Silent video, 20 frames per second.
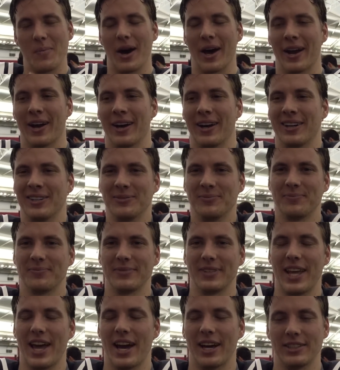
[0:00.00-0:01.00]
But,
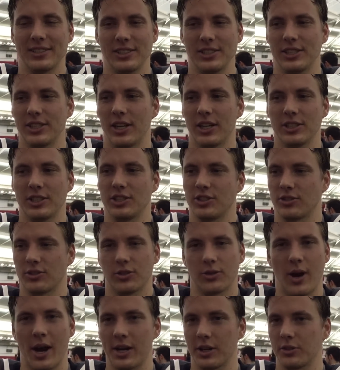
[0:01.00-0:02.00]
yeah, you know, just
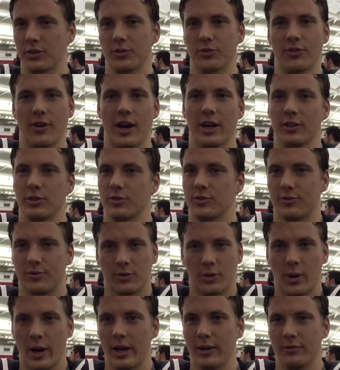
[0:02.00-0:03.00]
grinding through finals,
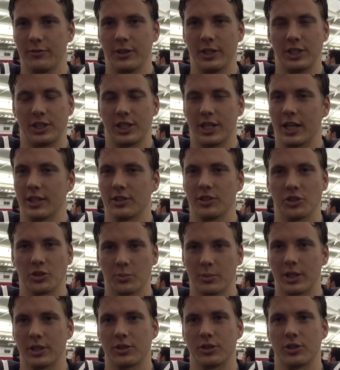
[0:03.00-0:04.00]
finishing out the
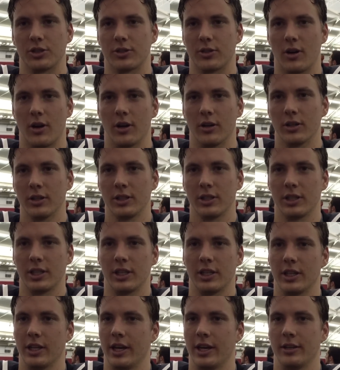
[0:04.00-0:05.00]
semester strong,
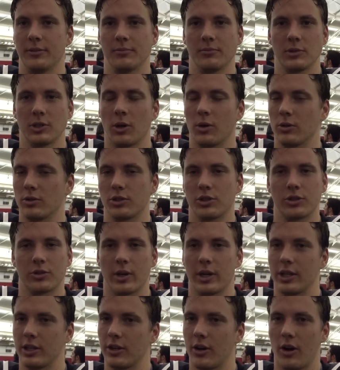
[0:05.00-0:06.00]
and then going
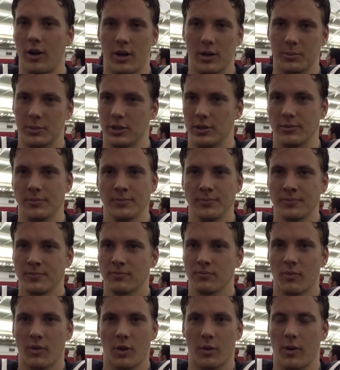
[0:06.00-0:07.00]
straight into Auburn,
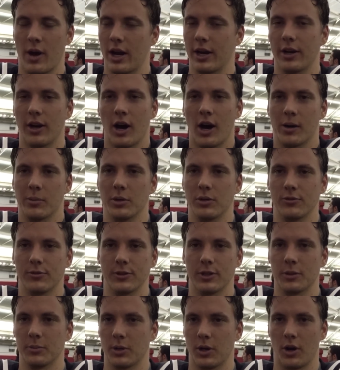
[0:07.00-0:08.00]
right into Auburn
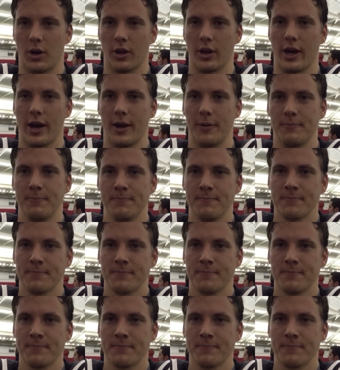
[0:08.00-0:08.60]
film and all that.